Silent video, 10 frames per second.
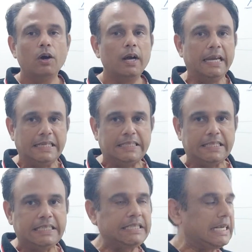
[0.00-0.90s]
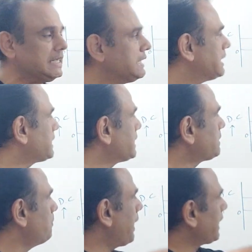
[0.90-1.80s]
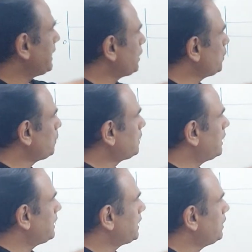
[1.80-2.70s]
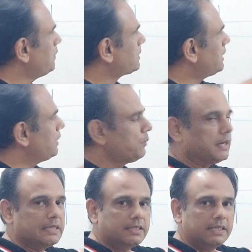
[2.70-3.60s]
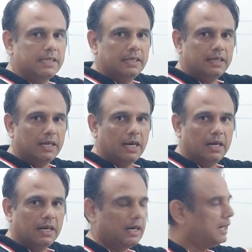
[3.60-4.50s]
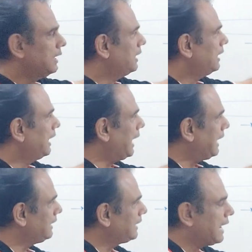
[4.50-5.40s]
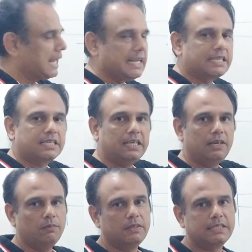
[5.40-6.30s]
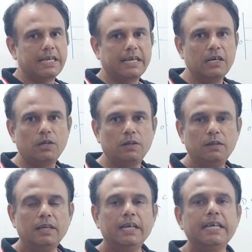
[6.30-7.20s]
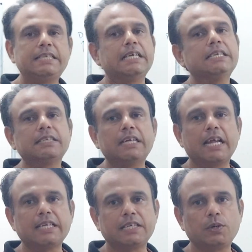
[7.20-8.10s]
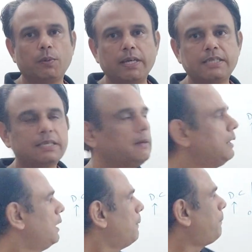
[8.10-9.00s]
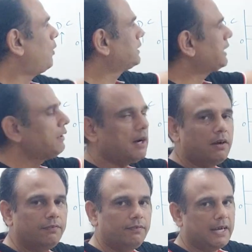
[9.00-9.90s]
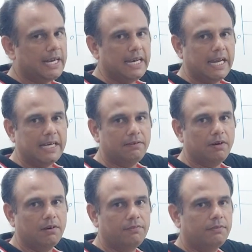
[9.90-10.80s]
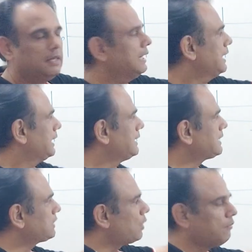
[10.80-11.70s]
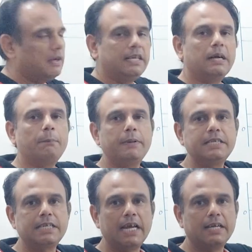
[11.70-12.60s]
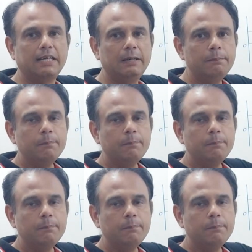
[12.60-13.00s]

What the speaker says: AC changes its magnitude continuously, you can see. And the direction in one cycle, it changes the direction twice. Positive half and negative half. This is called one complete cycle.